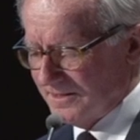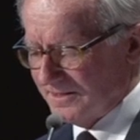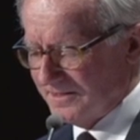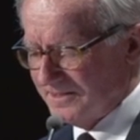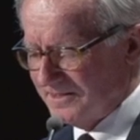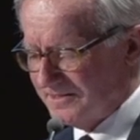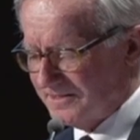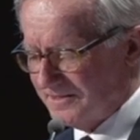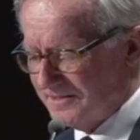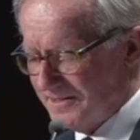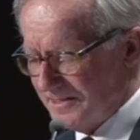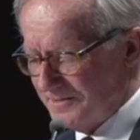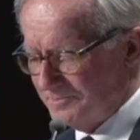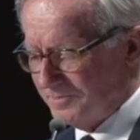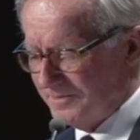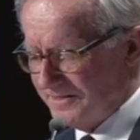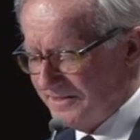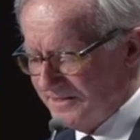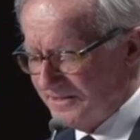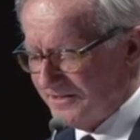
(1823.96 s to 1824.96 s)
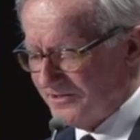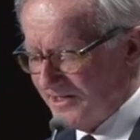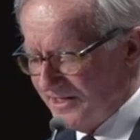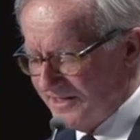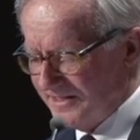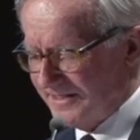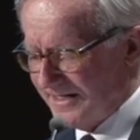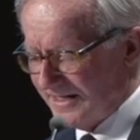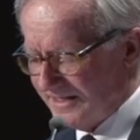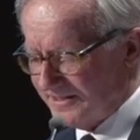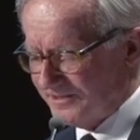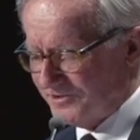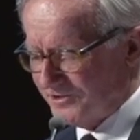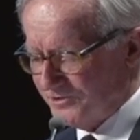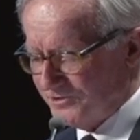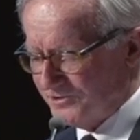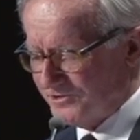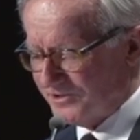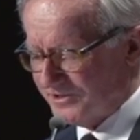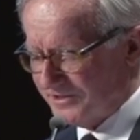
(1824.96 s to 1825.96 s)
These deeply ingrained
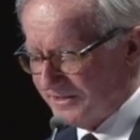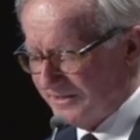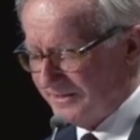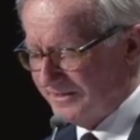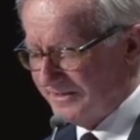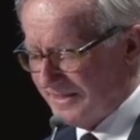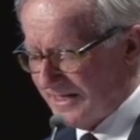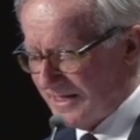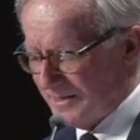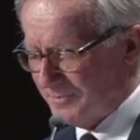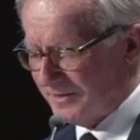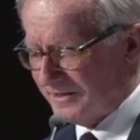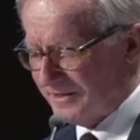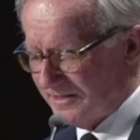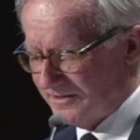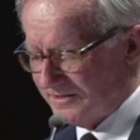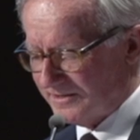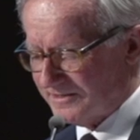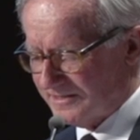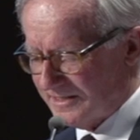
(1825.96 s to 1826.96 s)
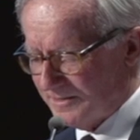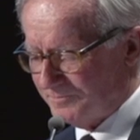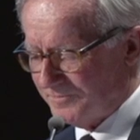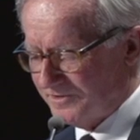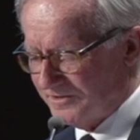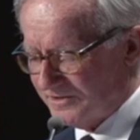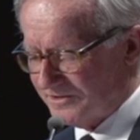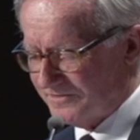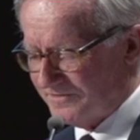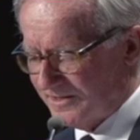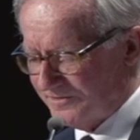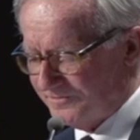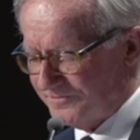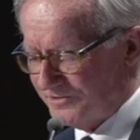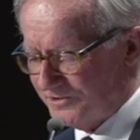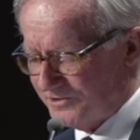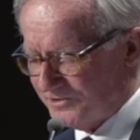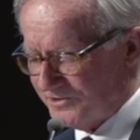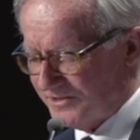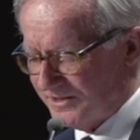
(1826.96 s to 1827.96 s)
attitudes still inhibit our acceptance of our
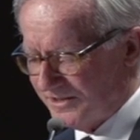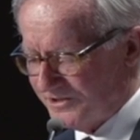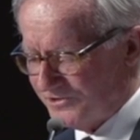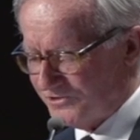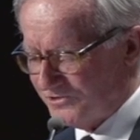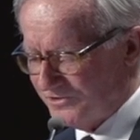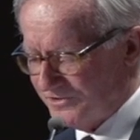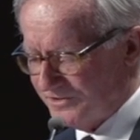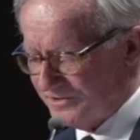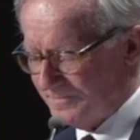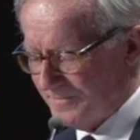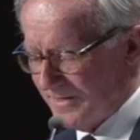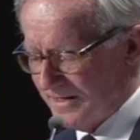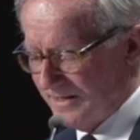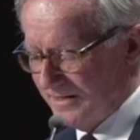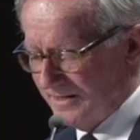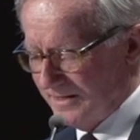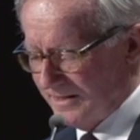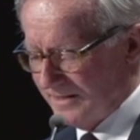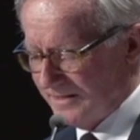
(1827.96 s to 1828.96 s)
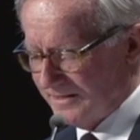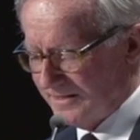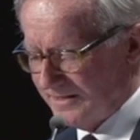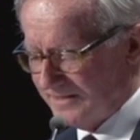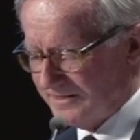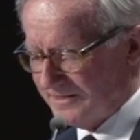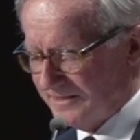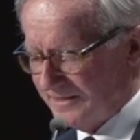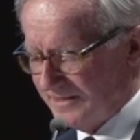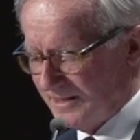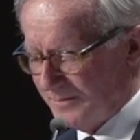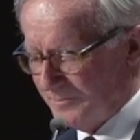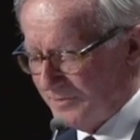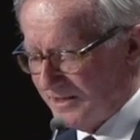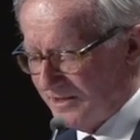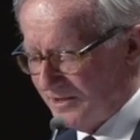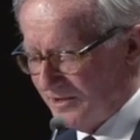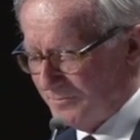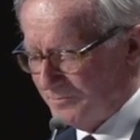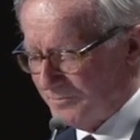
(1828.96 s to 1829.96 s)
First Nations and hence
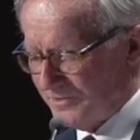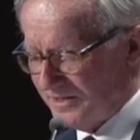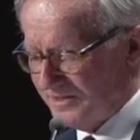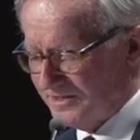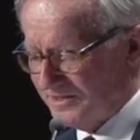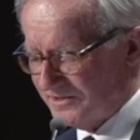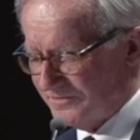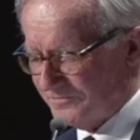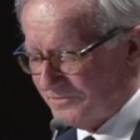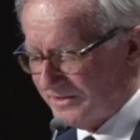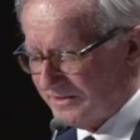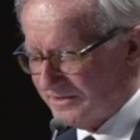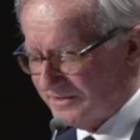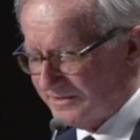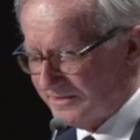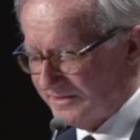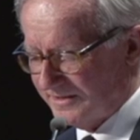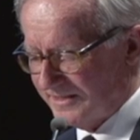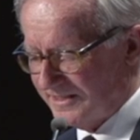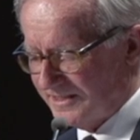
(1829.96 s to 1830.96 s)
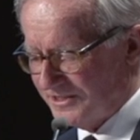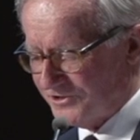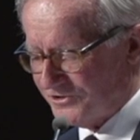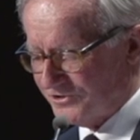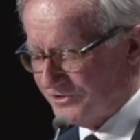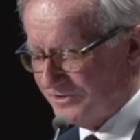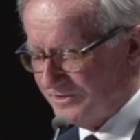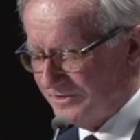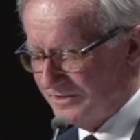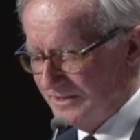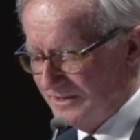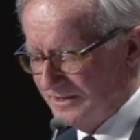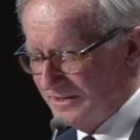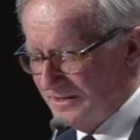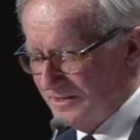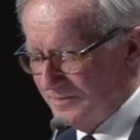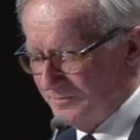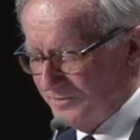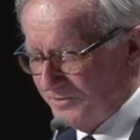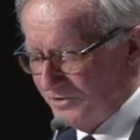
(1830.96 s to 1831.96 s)
inhibit our embrace of reconciliation
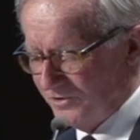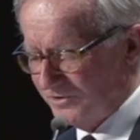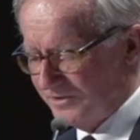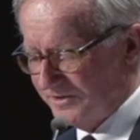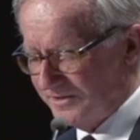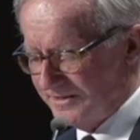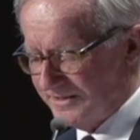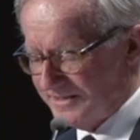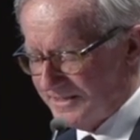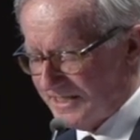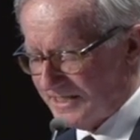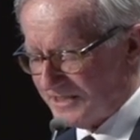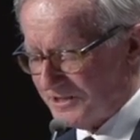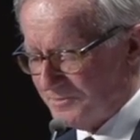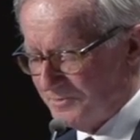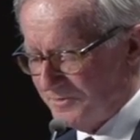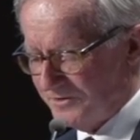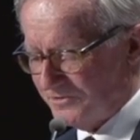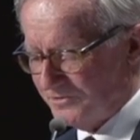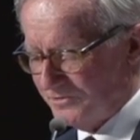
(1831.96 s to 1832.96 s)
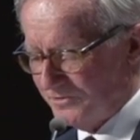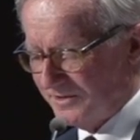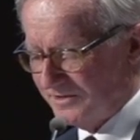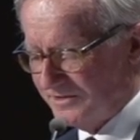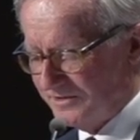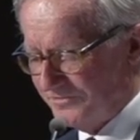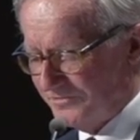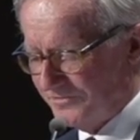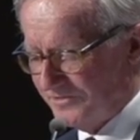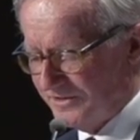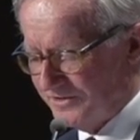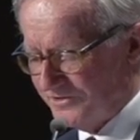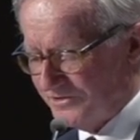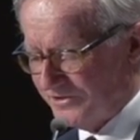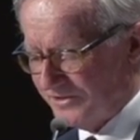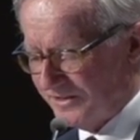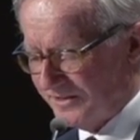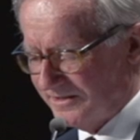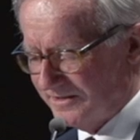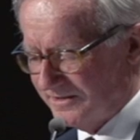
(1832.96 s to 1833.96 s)
beyond an attachment to
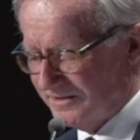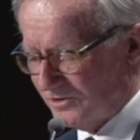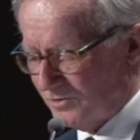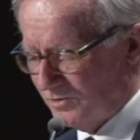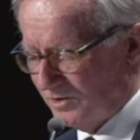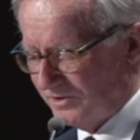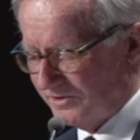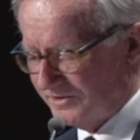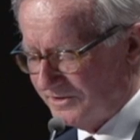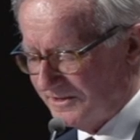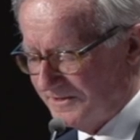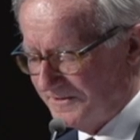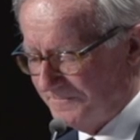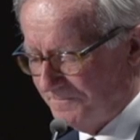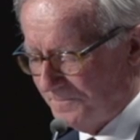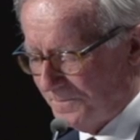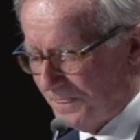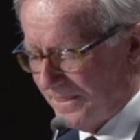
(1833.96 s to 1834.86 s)
undifferentiated equality.